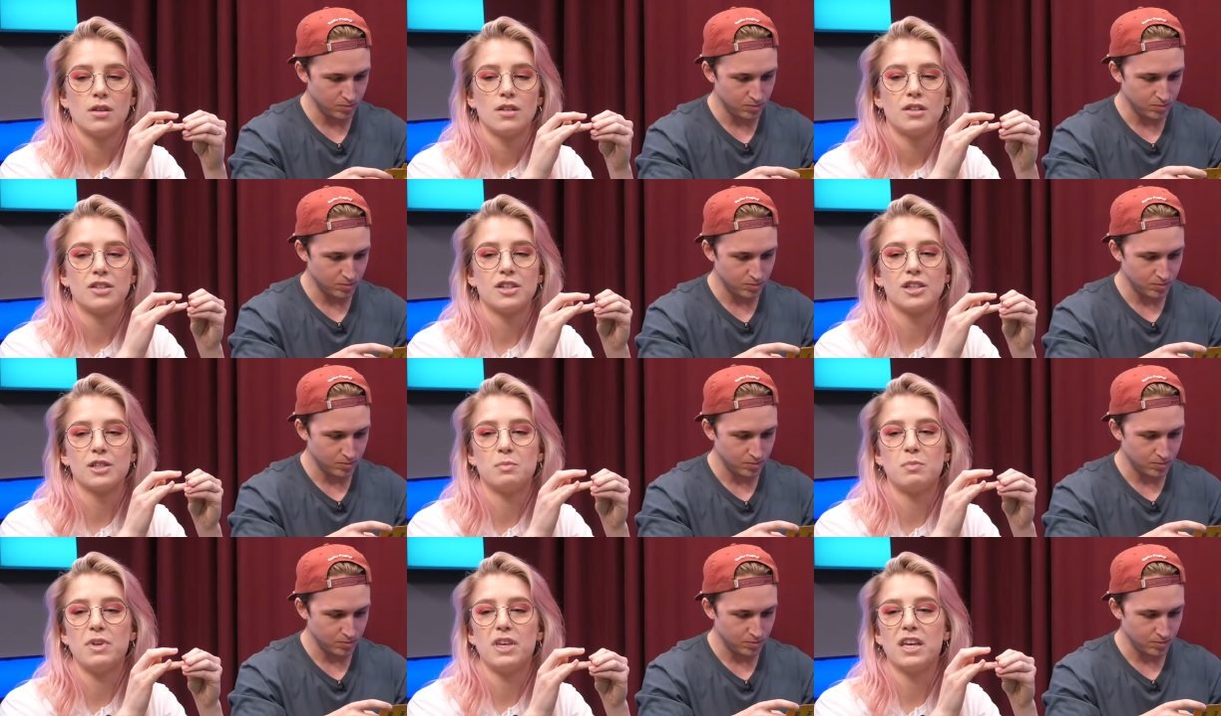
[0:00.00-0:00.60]
Speaker 1: scene,
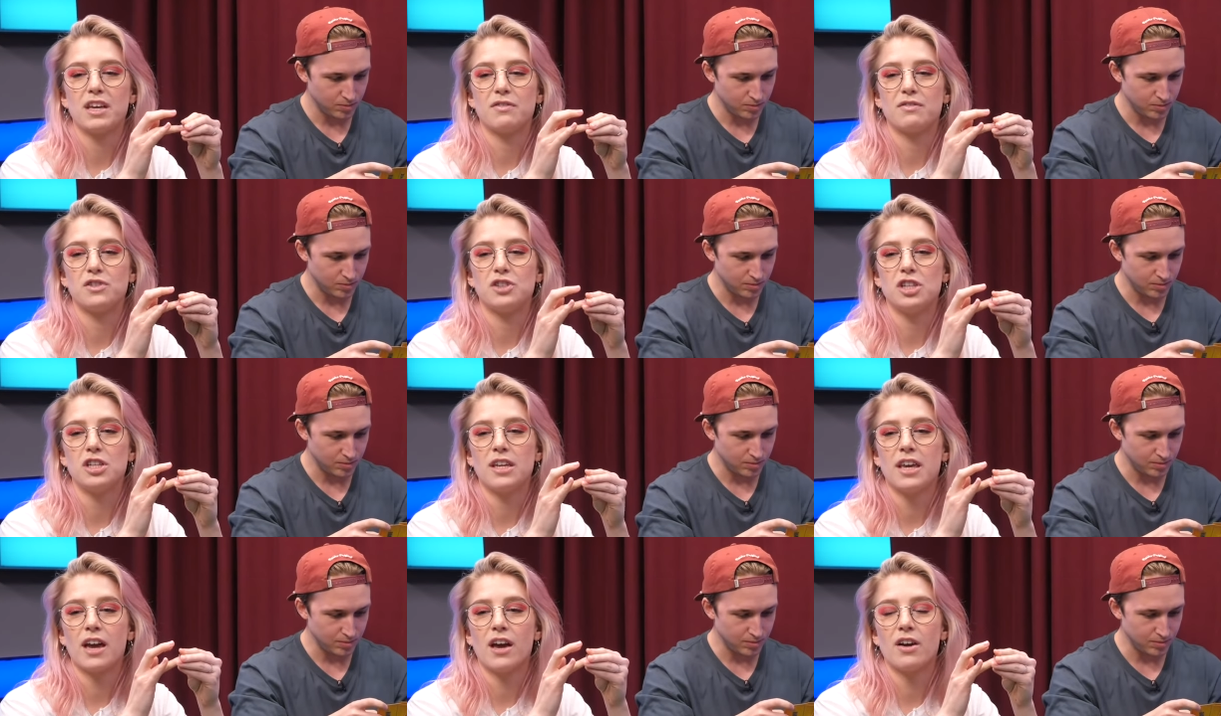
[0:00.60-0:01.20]
Does
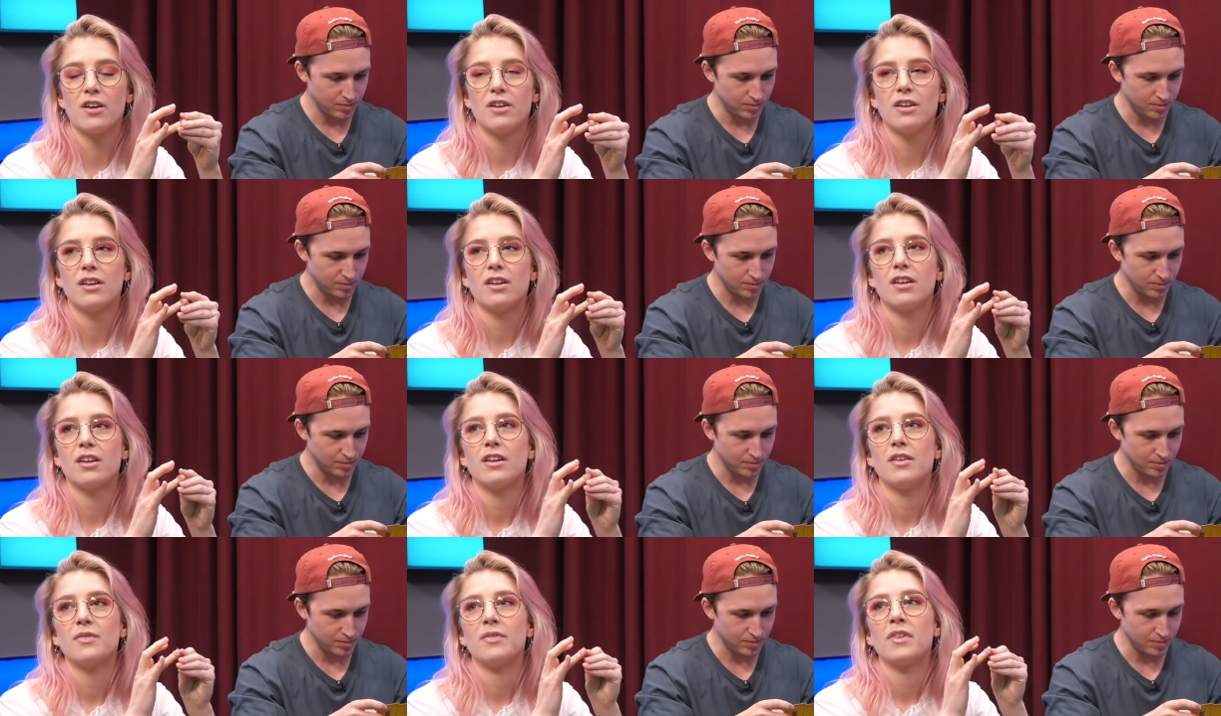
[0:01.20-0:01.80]
BFG count? The
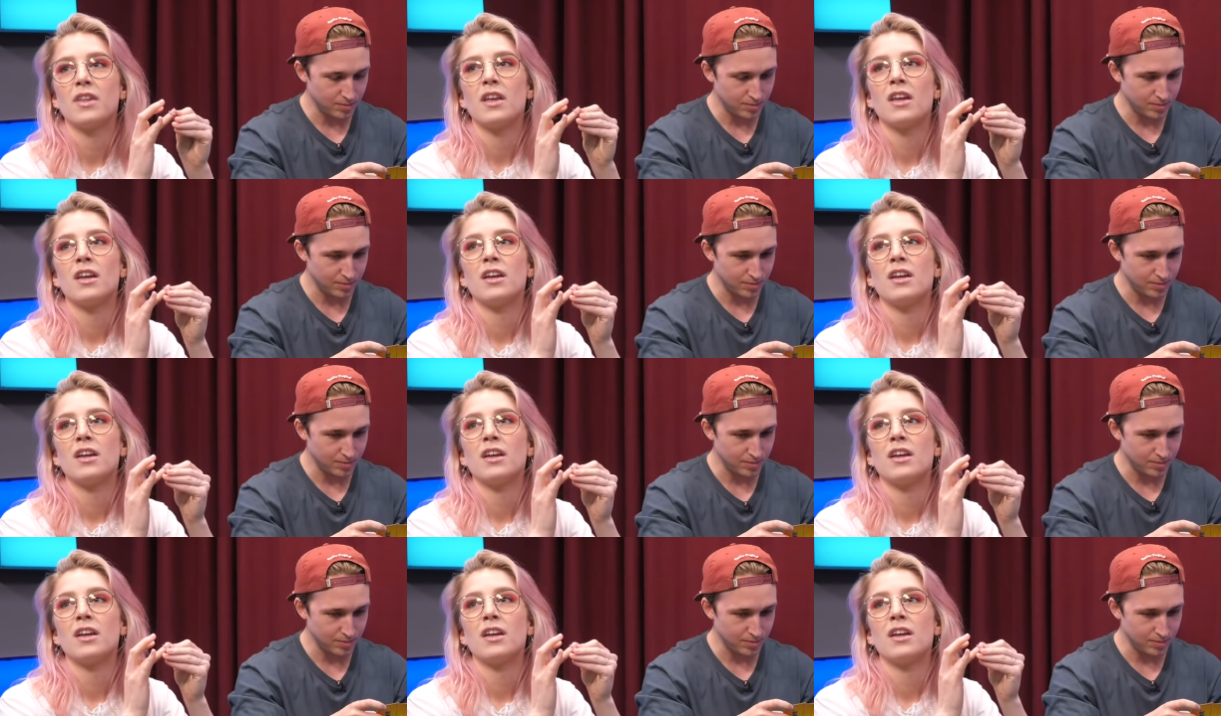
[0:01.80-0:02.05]
usual.